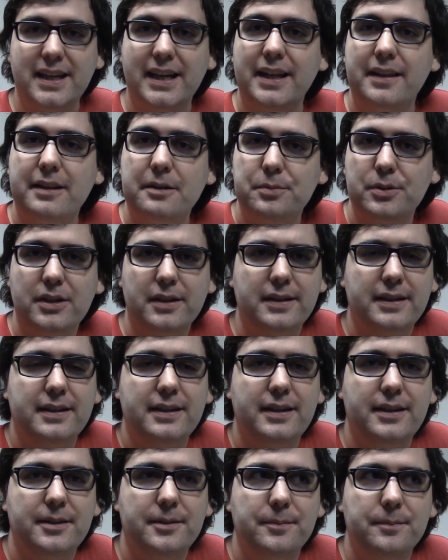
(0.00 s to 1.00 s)
ninety that I put in
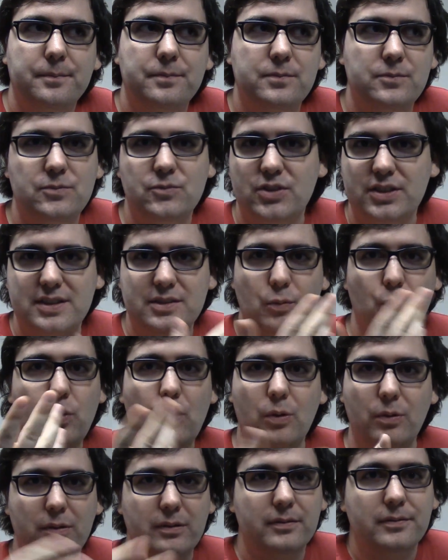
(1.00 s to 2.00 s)
it um, just
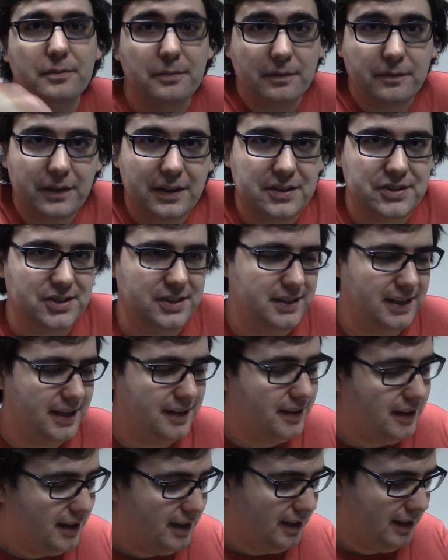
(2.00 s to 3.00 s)
won't function
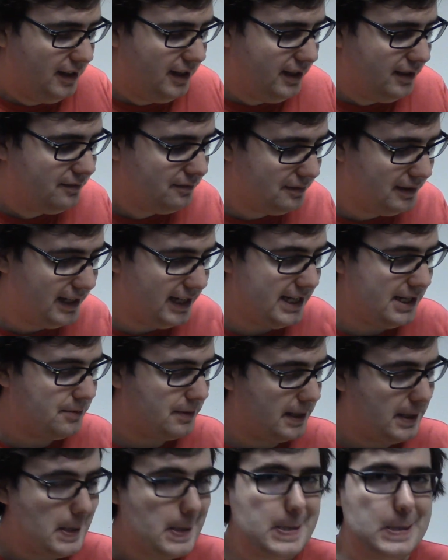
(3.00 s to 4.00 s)
yet.
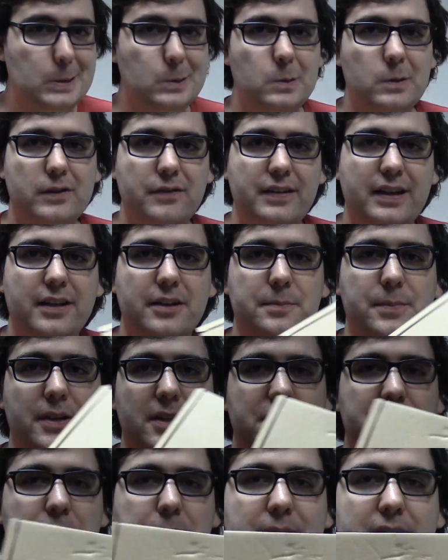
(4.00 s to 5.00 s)
Anyway, one of the other
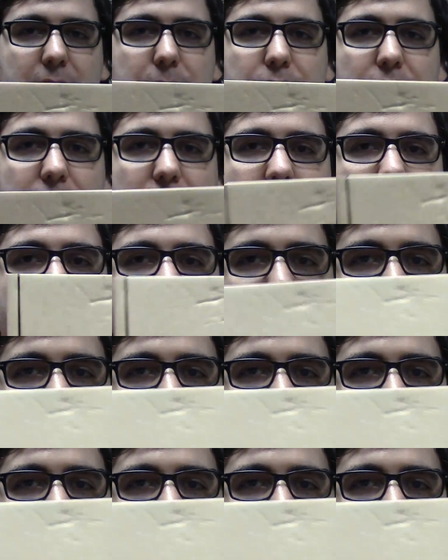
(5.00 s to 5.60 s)
parts for my computer